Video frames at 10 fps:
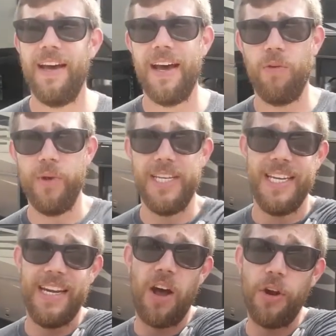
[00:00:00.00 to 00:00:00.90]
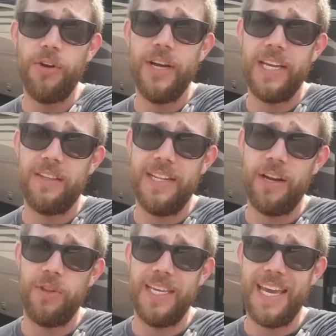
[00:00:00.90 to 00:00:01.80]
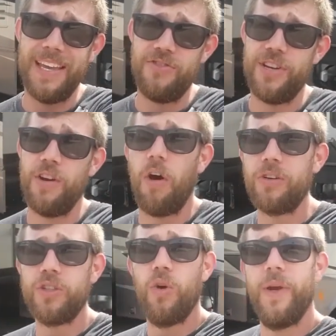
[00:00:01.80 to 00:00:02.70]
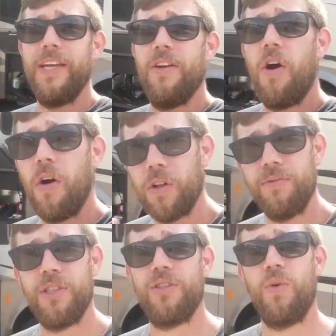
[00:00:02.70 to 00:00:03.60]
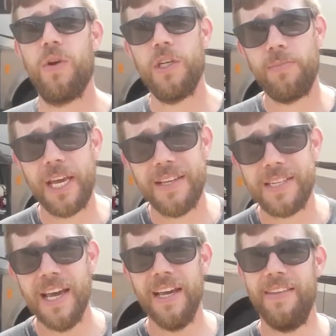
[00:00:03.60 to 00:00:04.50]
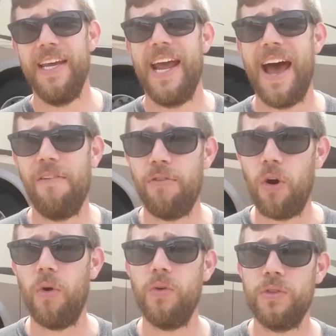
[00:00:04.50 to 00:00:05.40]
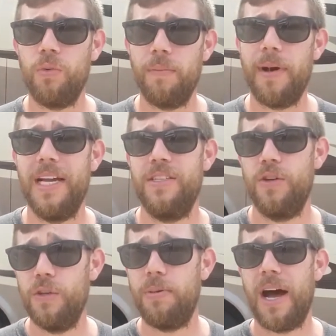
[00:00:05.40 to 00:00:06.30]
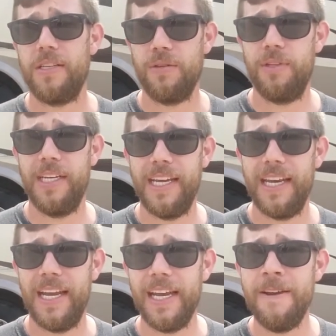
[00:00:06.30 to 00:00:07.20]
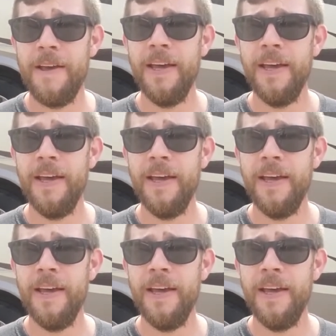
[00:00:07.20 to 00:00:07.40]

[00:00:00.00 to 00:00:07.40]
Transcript: Uh, we did it underneath near the engine, also in all of the storage bays that have holes where mice could possibly get in.